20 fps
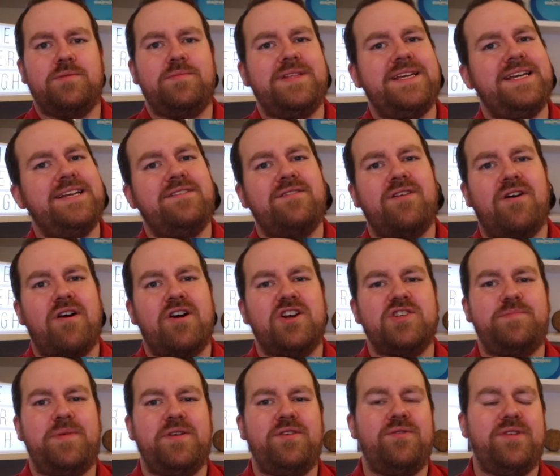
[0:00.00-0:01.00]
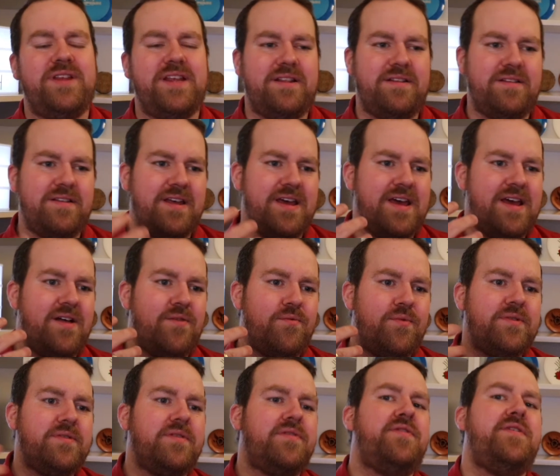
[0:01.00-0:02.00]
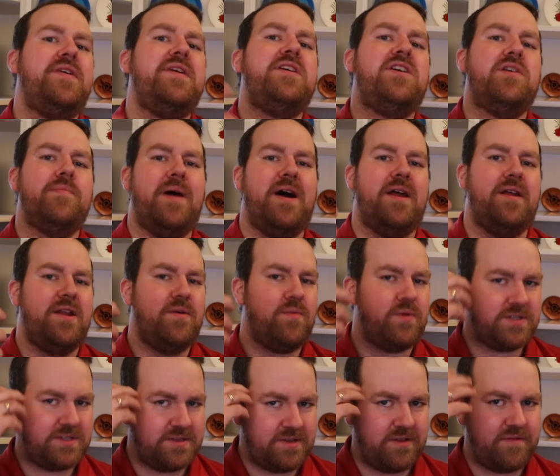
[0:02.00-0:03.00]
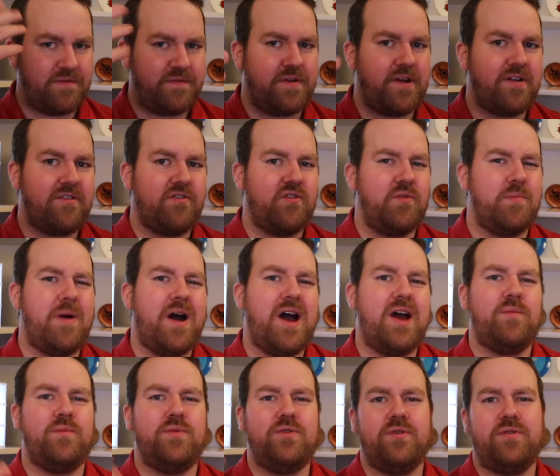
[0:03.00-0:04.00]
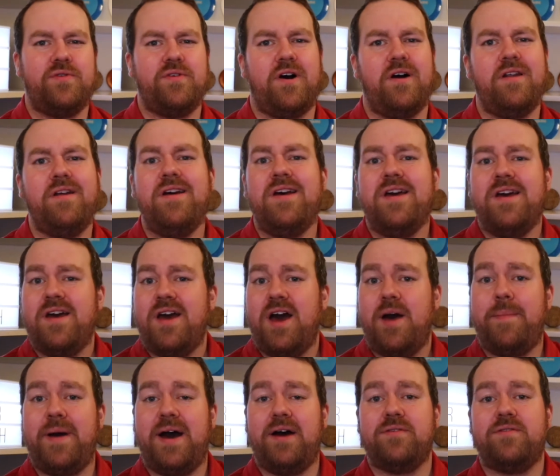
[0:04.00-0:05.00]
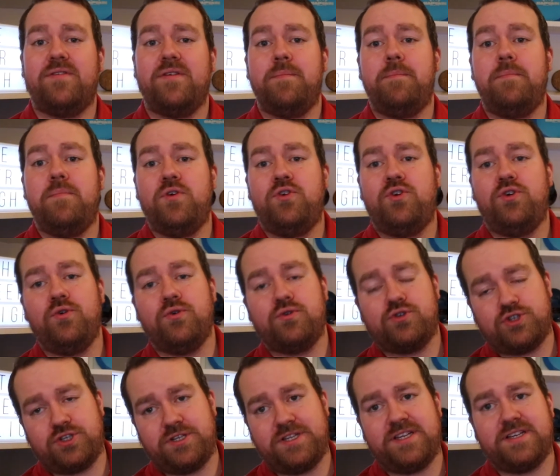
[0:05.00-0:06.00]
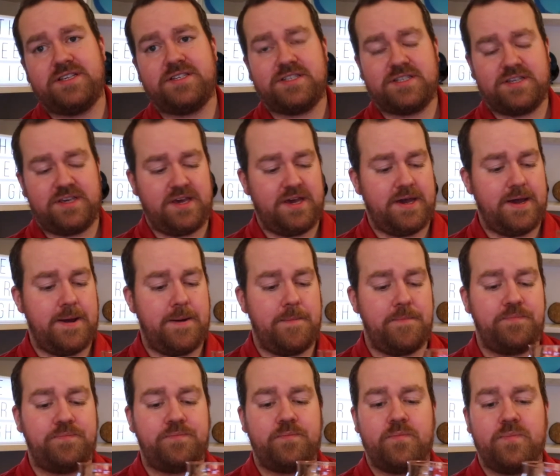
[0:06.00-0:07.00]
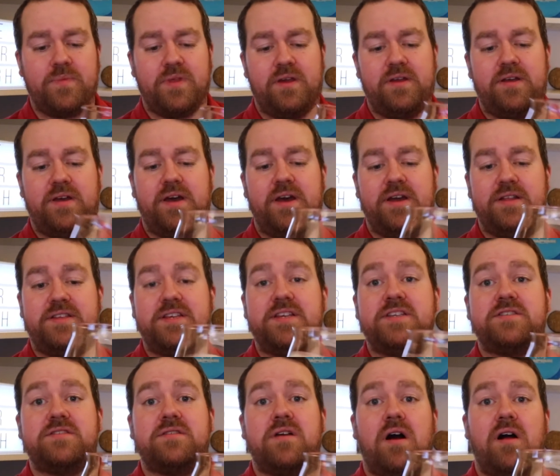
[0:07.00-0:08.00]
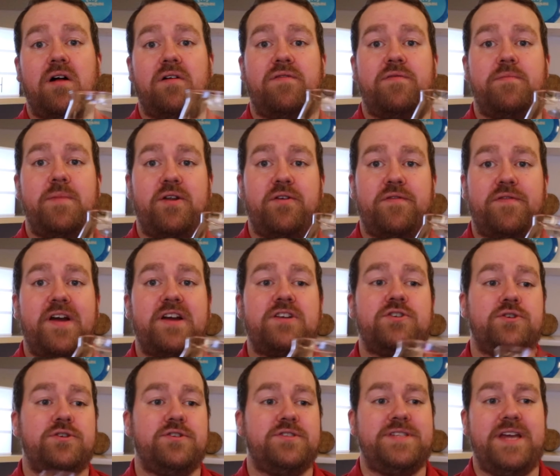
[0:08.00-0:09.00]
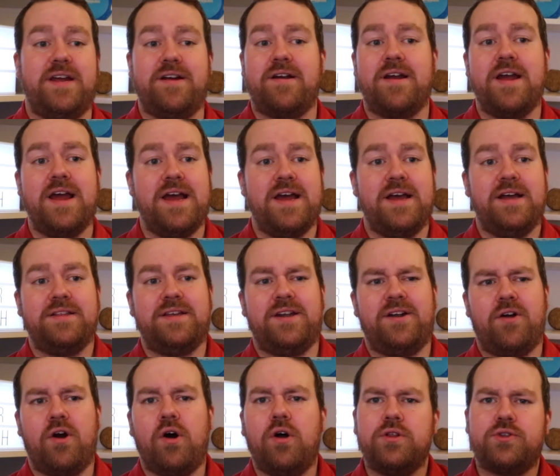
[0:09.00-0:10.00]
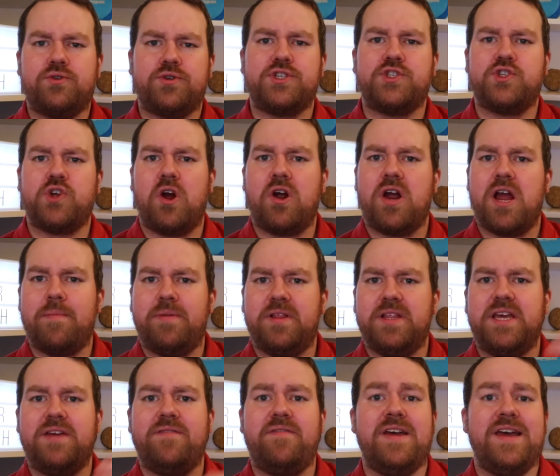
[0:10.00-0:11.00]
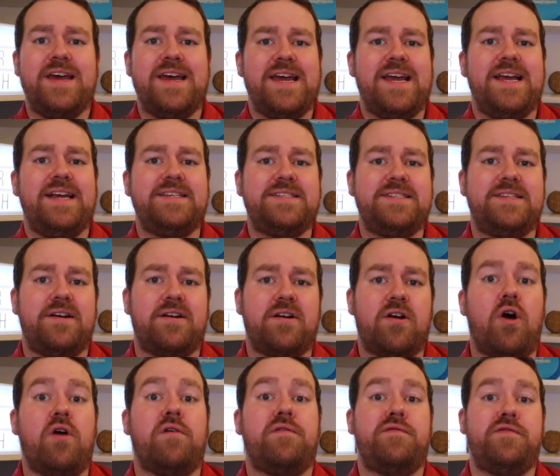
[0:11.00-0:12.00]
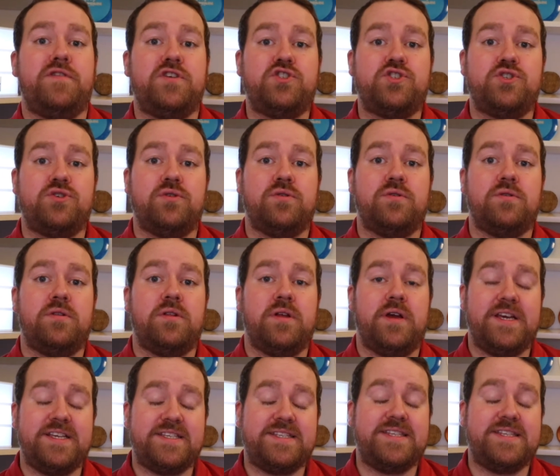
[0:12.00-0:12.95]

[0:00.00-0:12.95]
lead cars, but you didn't really think about it. It wasn't in front of your mind when you thought about the huge disc golf manufacturers. Their Ultrastar, I believe, is the official